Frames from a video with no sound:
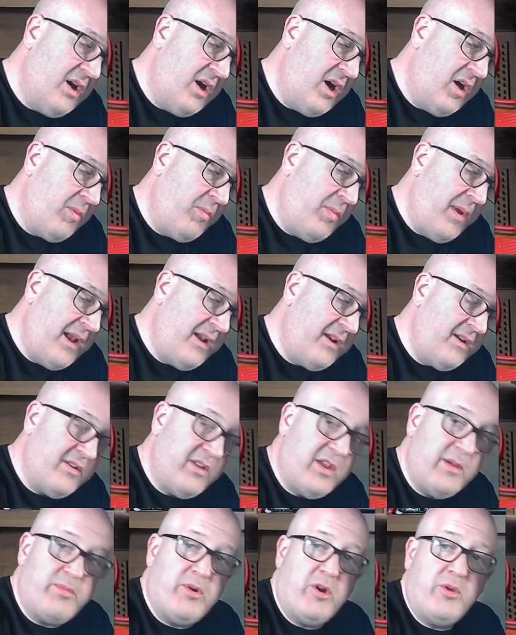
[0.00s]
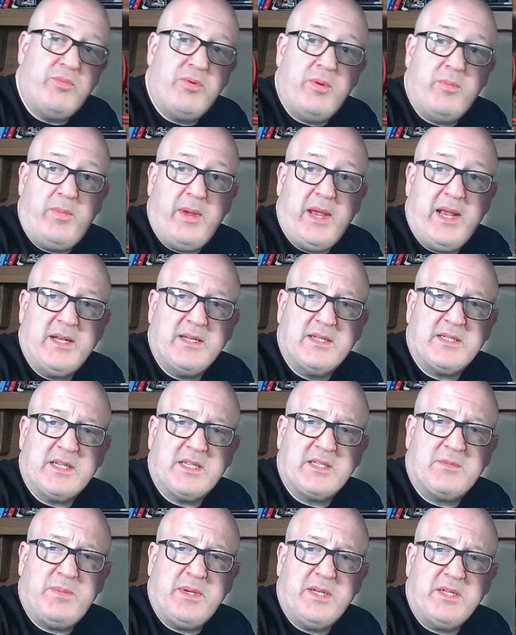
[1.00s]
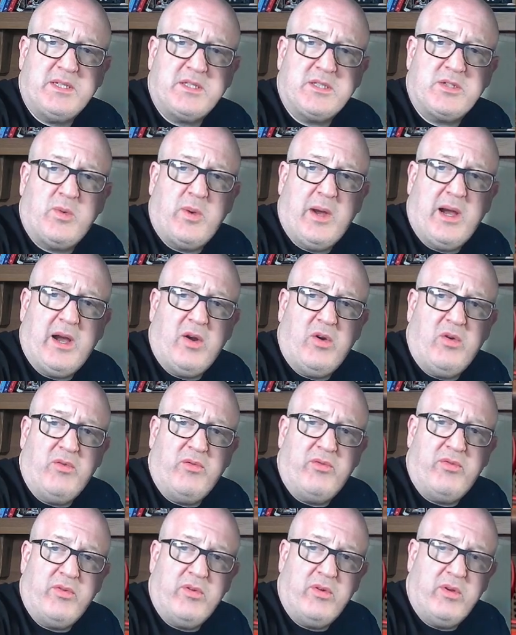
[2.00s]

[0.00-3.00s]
I'll bend the appropriate pins, that's pins 12